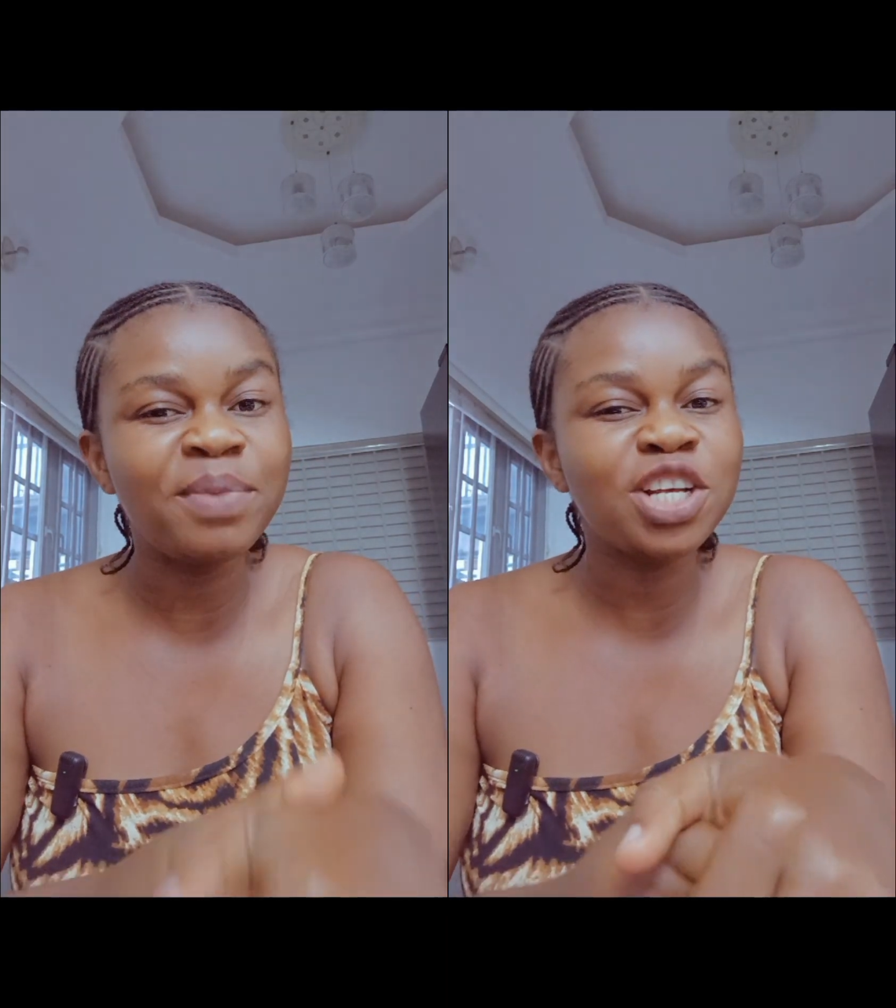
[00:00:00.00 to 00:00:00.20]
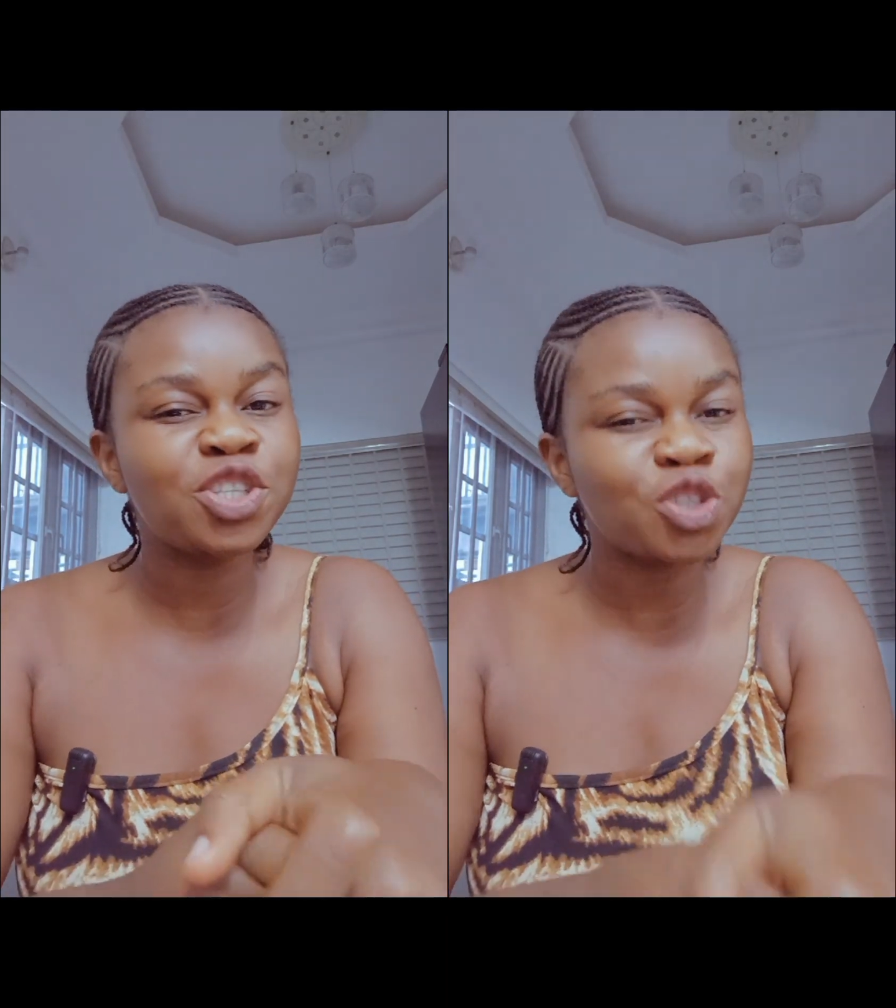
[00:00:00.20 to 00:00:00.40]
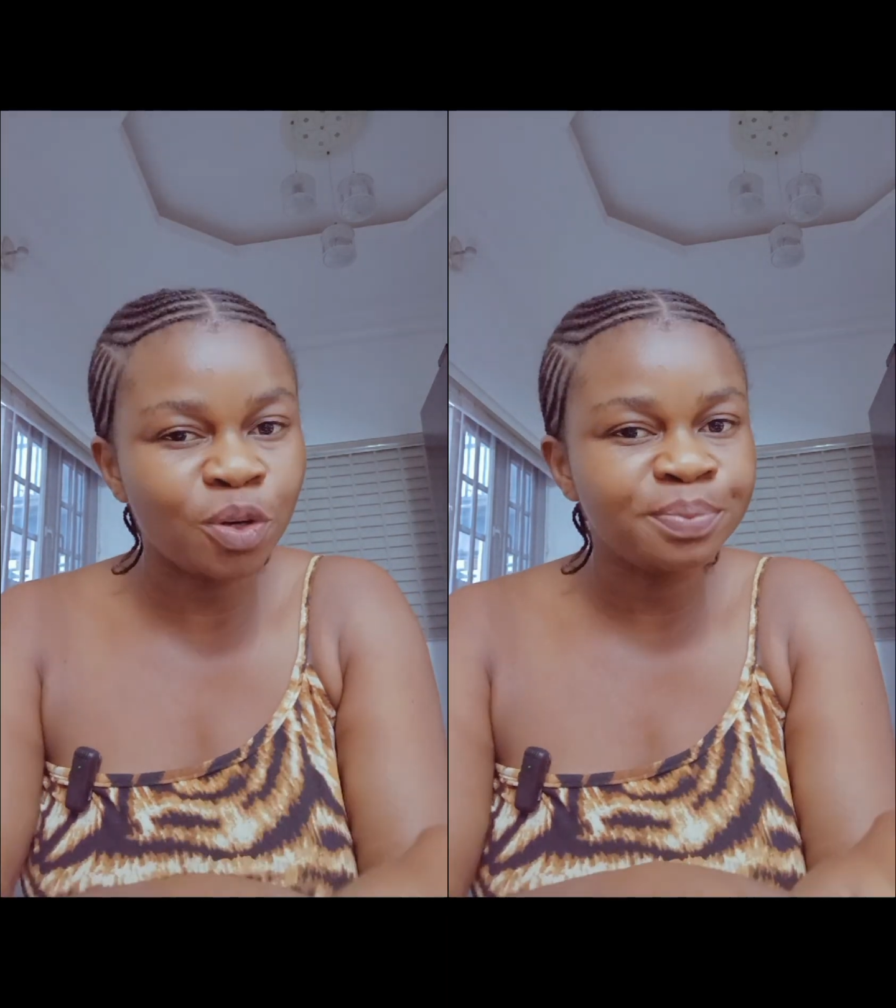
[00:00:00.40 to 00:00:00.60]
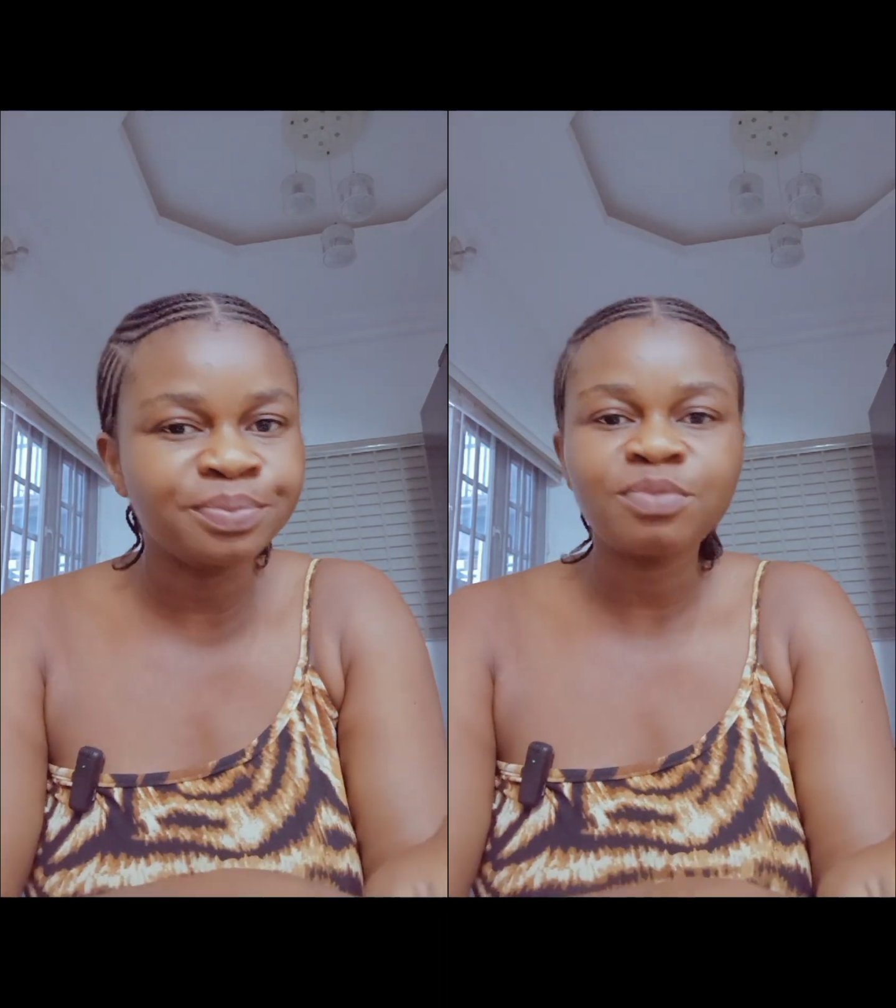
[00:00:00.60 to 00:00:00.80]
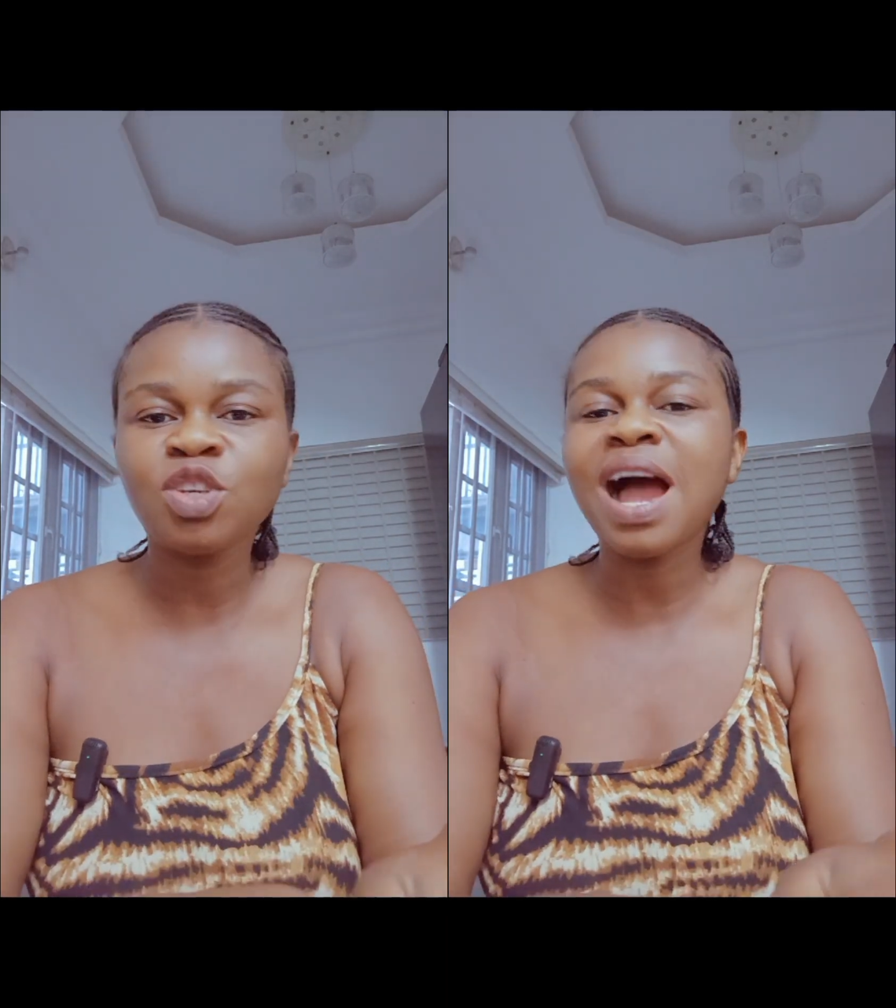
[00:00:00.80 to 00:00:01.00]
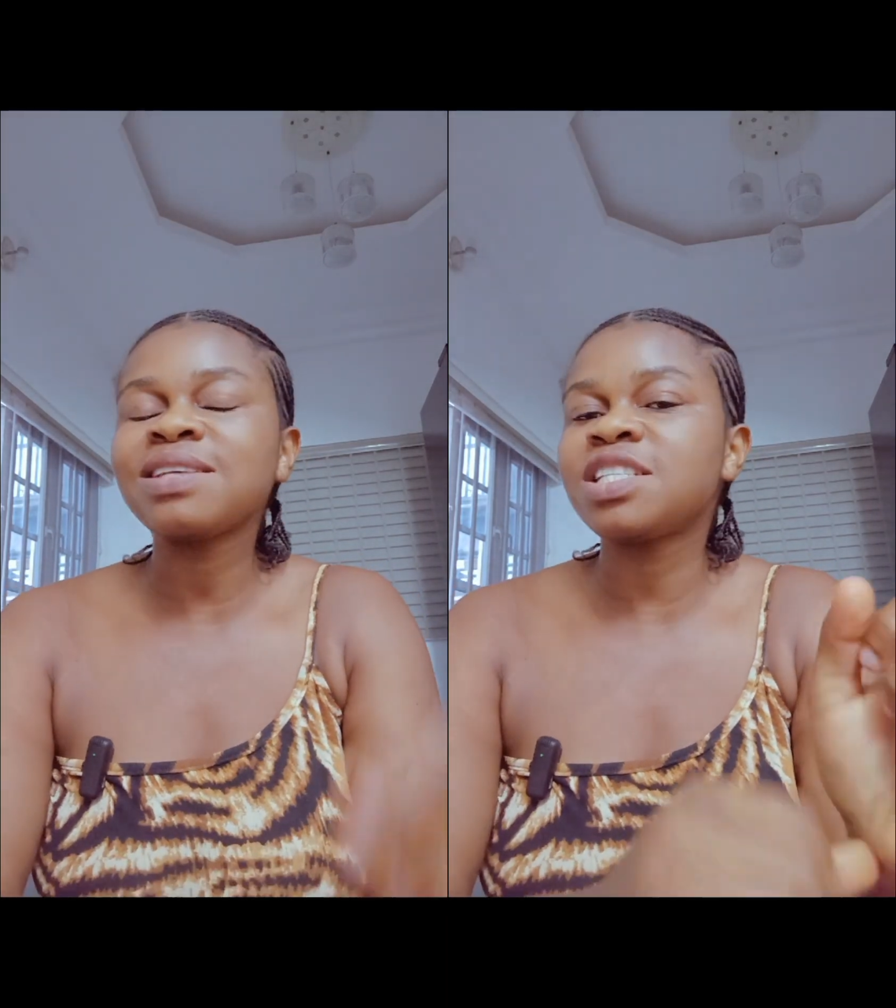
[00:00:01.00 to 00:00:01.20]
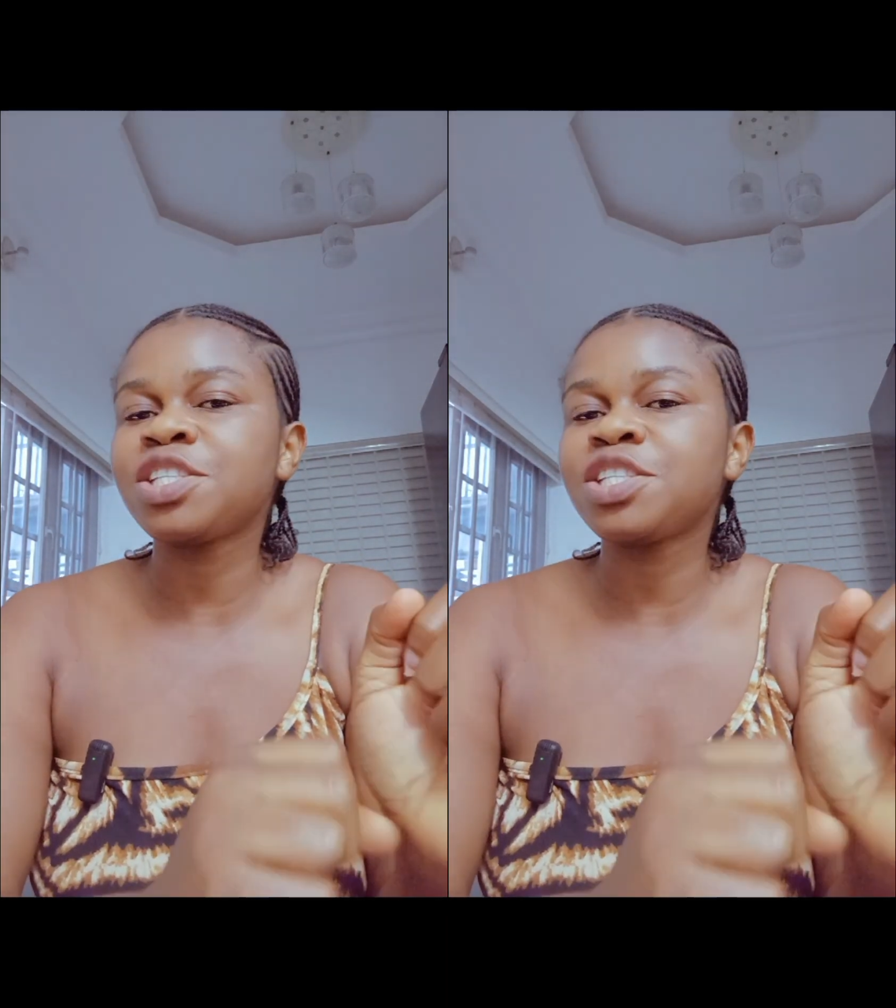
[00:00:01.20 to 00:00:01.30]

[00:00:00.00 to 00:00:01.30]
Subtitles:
make sure you ask the